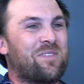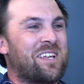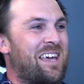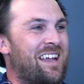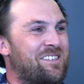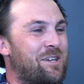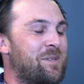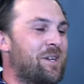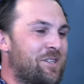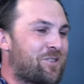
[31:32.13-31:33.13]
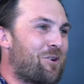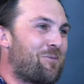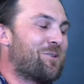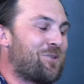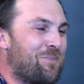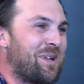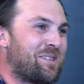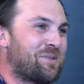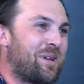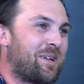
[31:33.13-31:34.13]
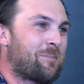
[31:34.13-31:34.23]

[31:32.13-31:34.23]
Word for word: Figure that out, James. Scott, what's your pick this week?